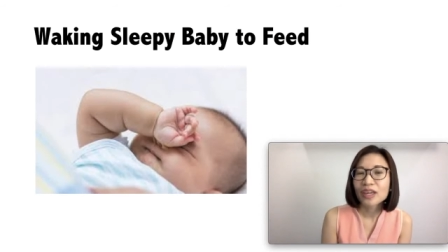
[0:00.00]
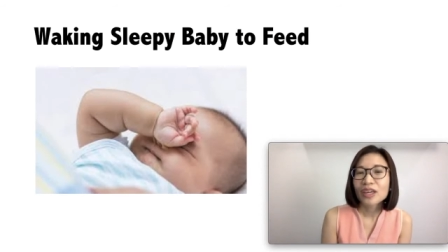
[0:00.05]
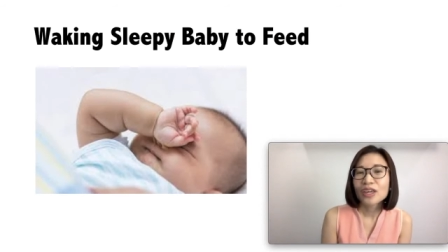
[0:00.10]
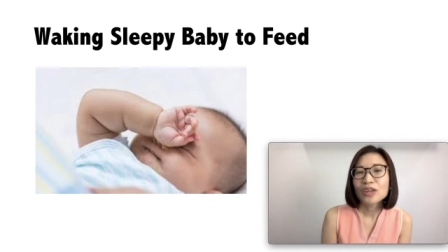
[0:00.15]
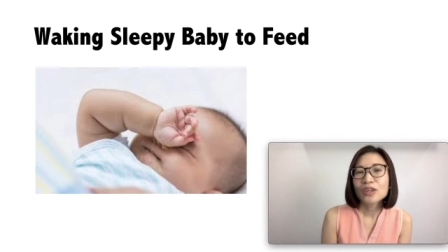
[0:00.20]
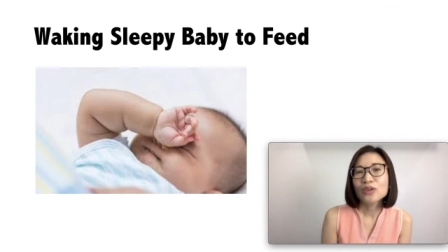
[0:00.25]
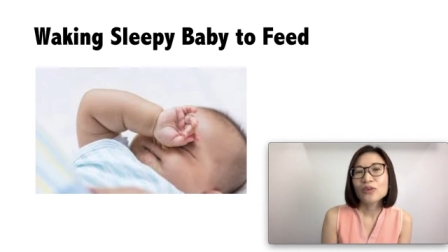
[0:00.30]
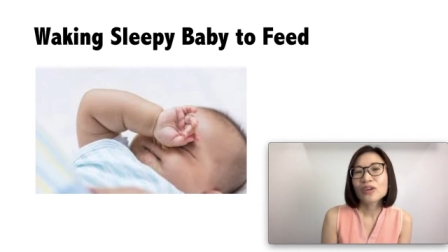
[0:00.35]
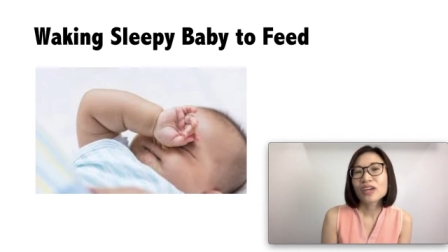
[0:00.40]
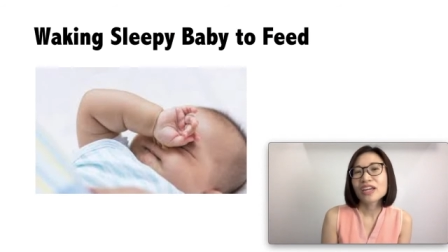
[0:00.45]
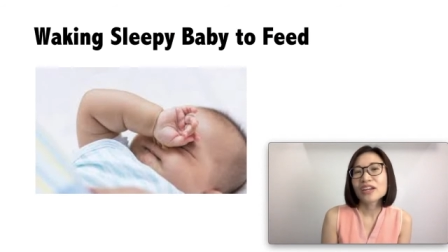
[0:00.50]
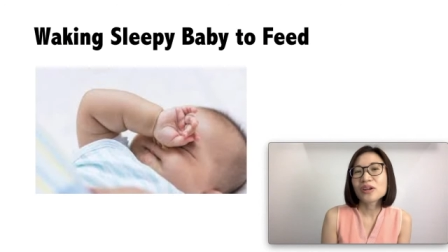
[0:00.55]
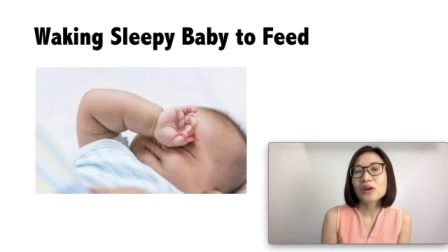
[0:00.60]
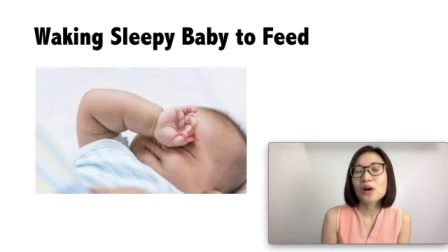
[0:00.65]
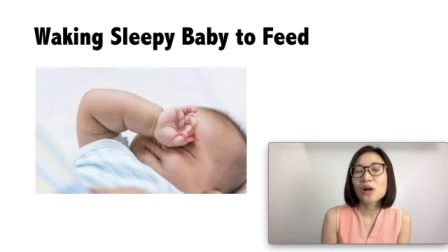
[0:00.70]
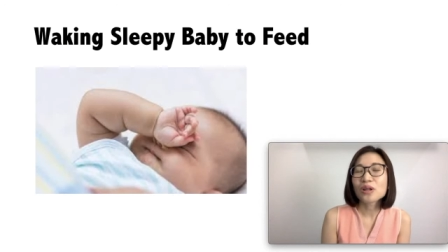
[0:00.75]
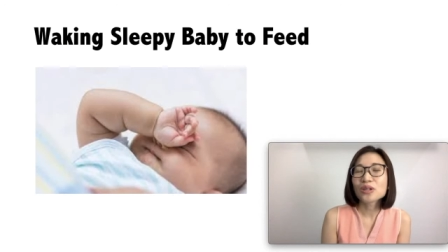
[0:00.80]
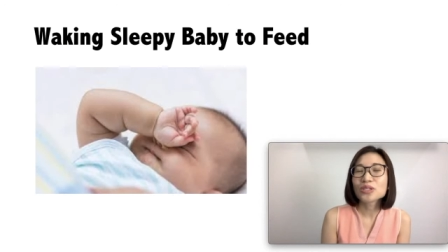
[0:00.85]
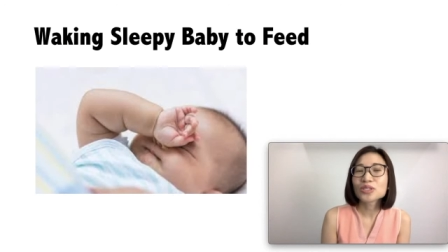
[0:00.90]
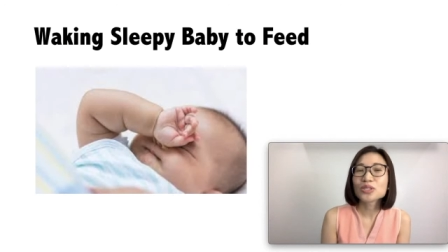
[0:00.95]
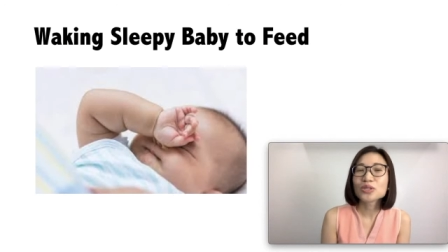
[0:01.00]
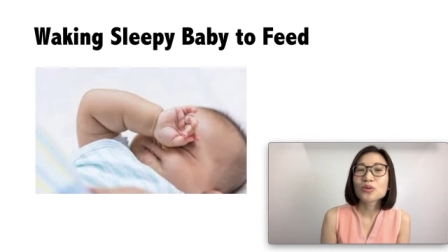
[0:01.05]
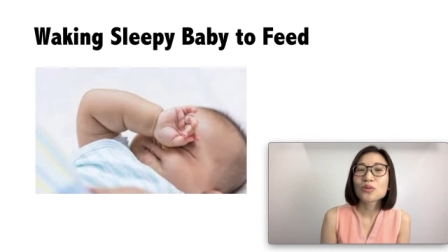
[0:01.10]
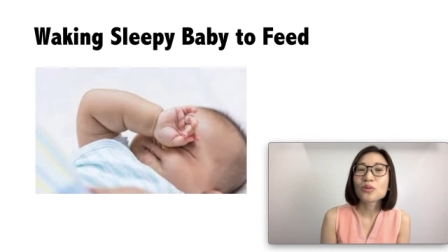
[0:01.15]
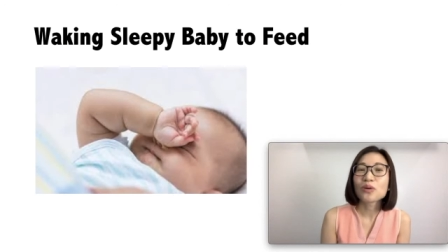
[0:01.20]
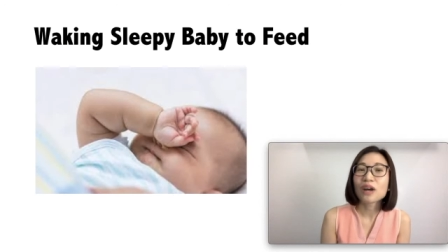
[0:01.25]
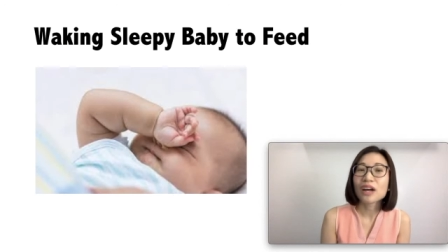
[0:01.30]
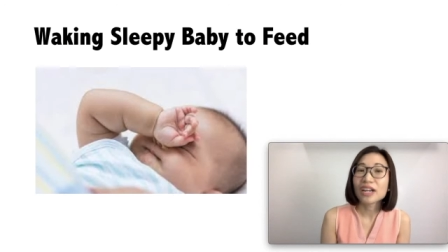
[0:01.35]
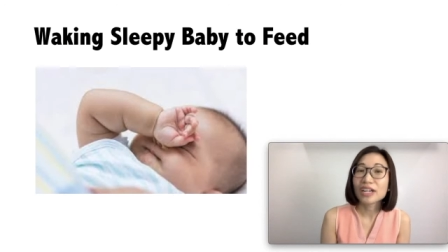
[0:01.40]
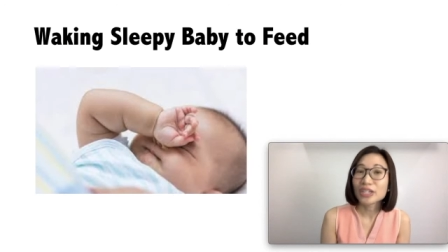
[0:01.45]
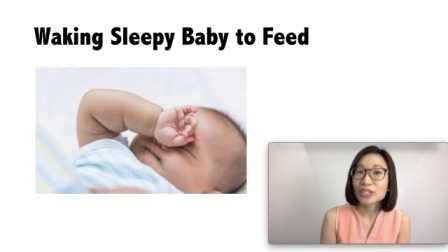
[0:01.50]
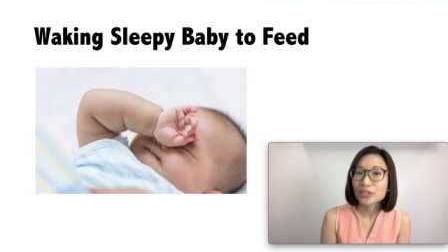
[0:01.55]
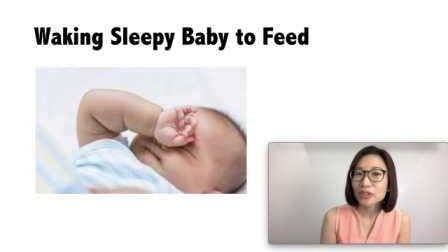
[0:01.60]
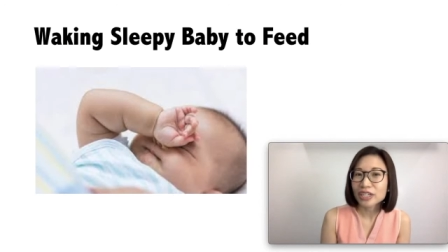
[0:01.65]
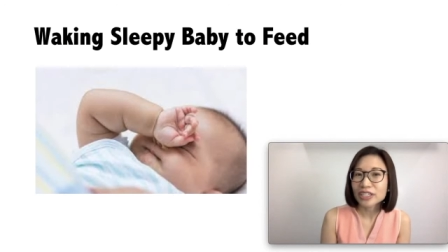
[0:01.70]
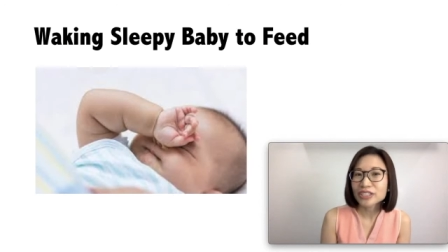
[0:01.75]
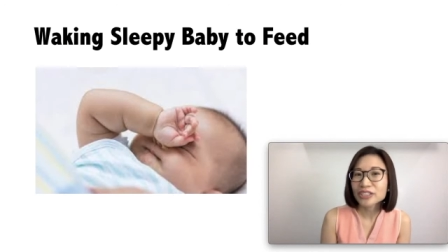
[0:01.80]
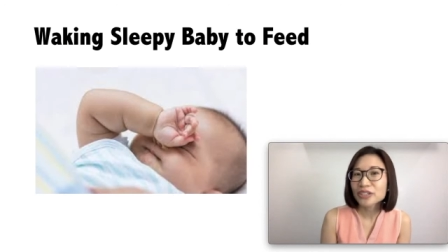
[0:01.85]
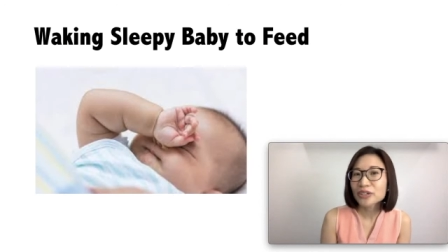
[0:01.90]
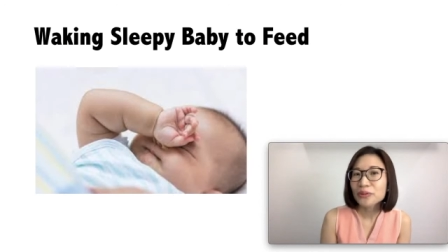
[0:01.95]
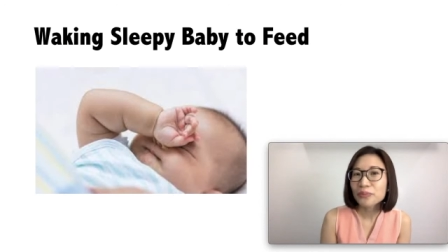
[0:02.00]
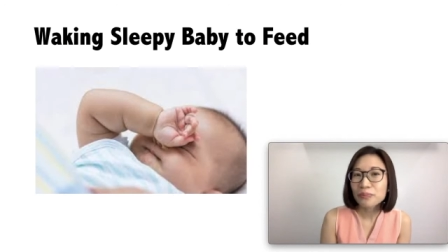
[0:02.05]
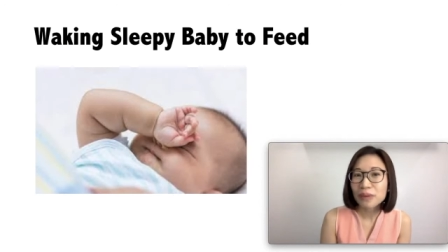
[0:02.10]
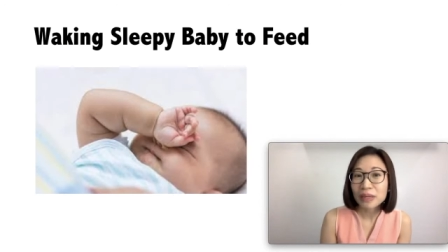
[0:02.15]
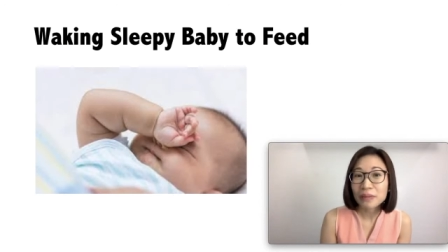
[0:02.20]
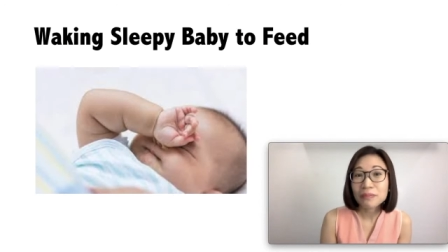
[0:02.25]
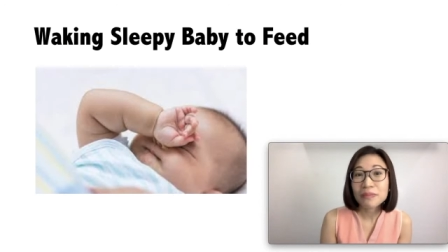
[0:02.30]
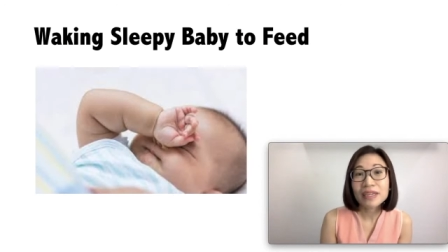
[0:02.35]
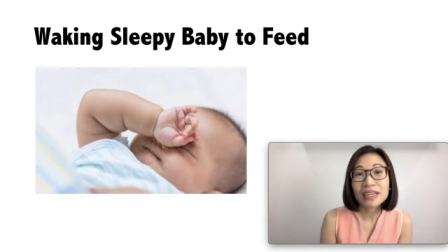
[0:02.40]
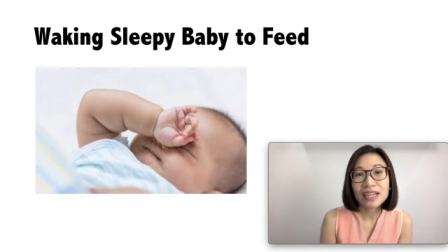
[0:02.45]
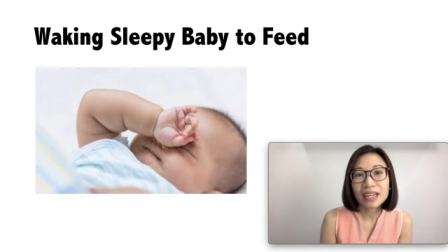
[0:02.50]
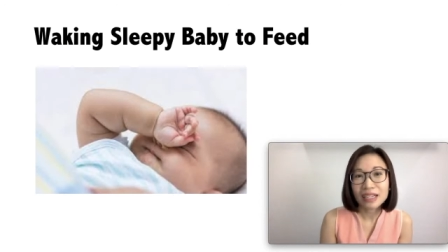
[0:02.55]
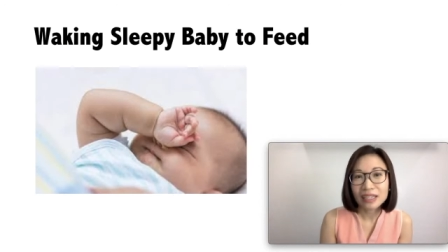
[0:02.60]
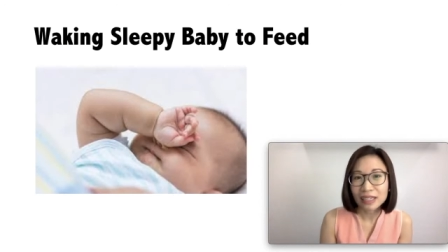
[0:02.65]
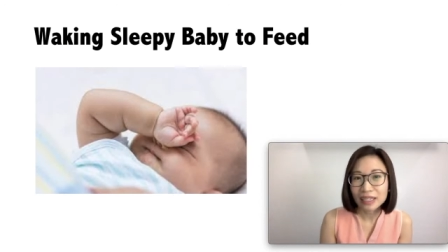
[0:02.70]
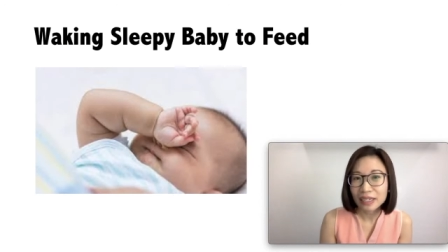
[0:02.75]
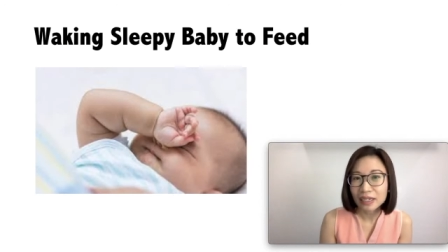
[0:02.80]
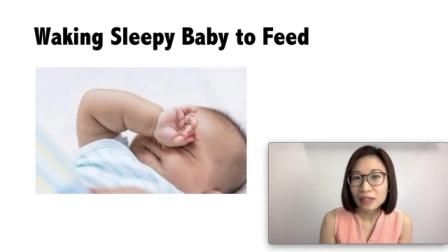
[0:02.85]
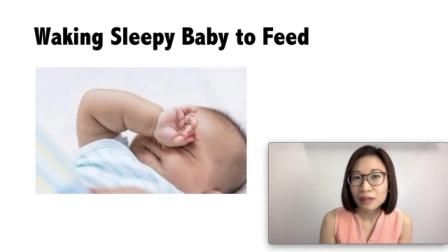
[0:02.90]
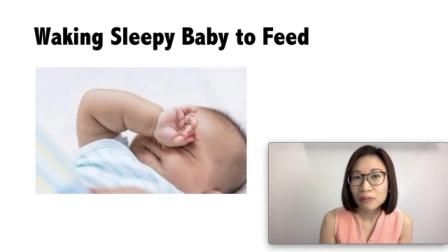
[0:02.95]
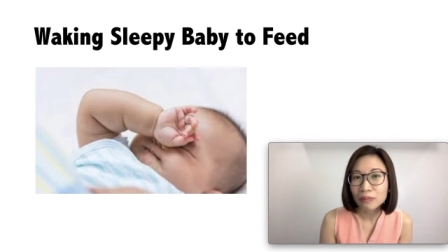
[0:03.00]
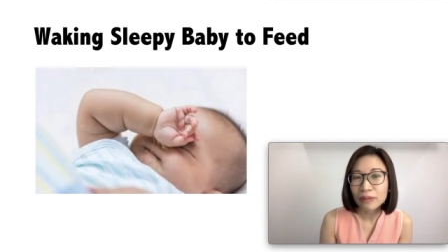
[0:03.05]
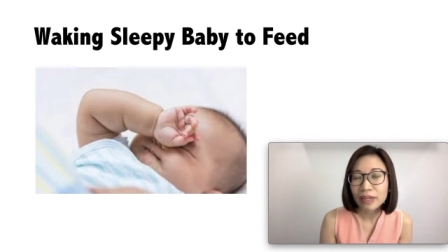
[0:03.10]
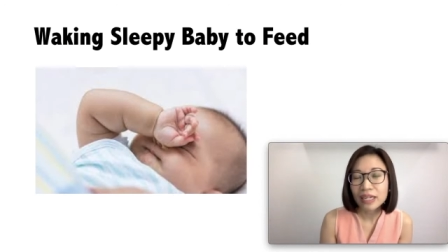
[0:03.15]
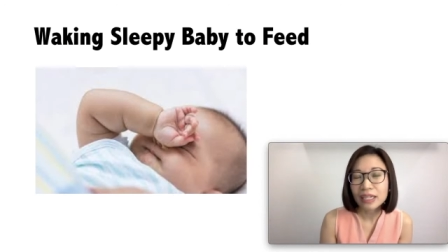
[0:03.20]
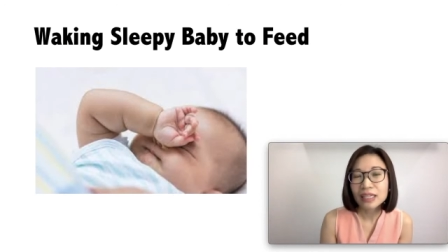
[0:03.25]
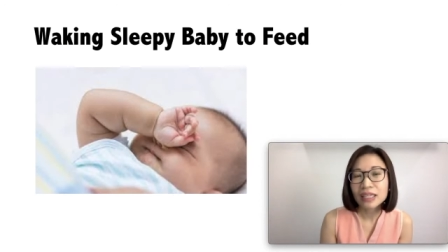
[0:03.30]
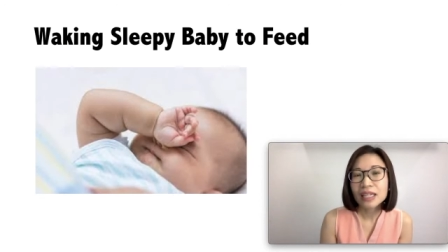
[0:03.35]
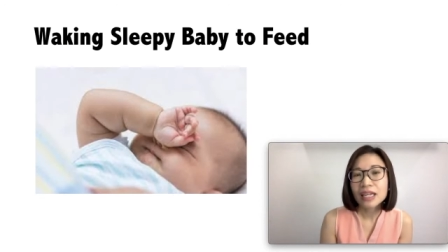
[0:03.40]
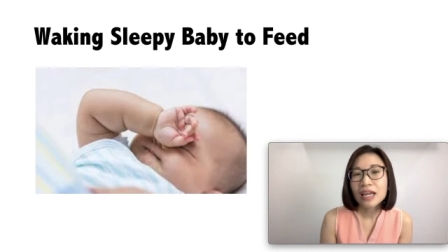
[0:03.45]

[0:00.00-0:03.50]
You can also undress your baby a little bit